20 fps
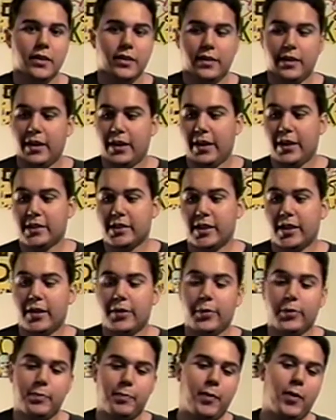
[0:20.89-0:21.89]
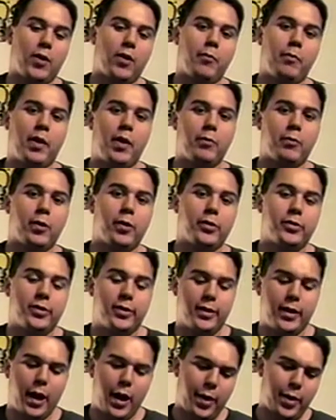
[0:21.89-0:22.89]
Now here's a little poem I wrote
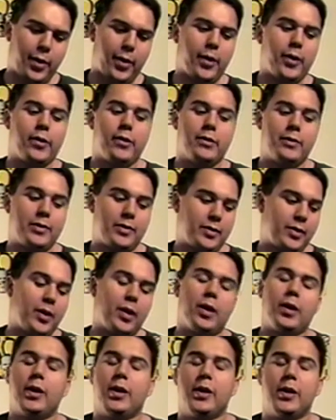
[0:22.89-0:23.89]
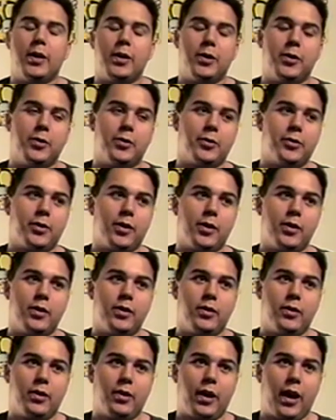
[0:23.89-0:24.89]
together. It's called,
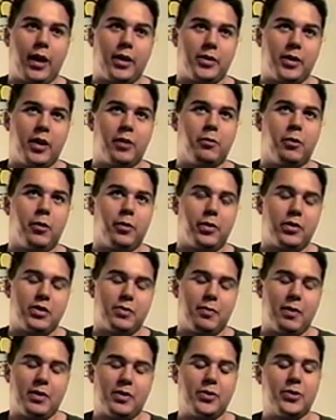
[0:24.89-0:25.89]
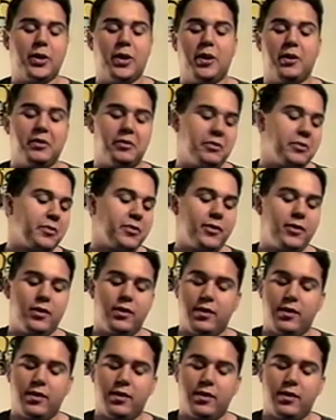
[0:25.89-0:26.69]
actually I wrote this myself.